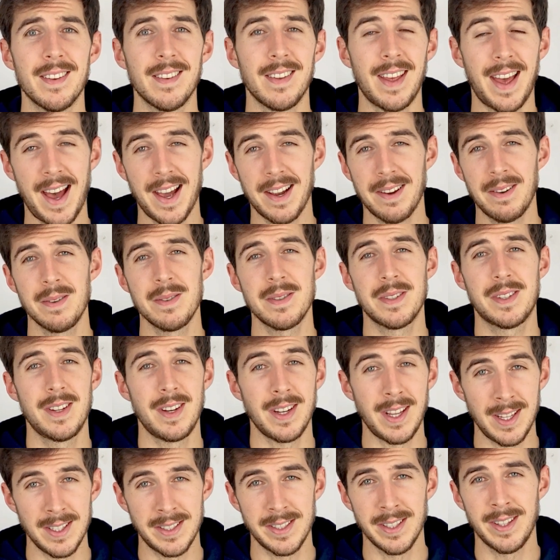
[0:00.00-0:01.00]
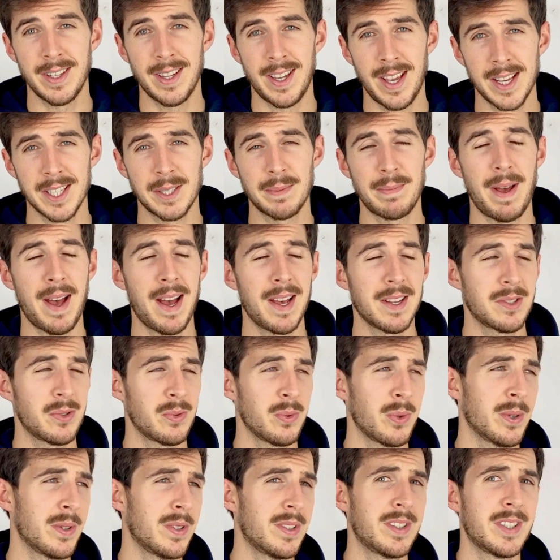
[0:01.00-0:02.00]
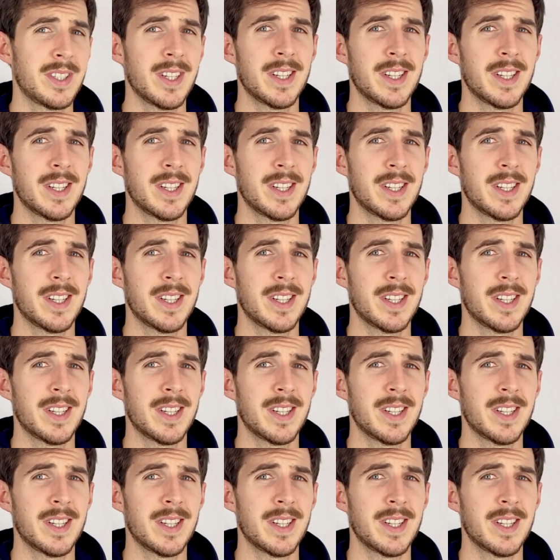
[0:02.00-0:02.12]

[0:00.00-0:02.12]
Hackers can easily guess passwords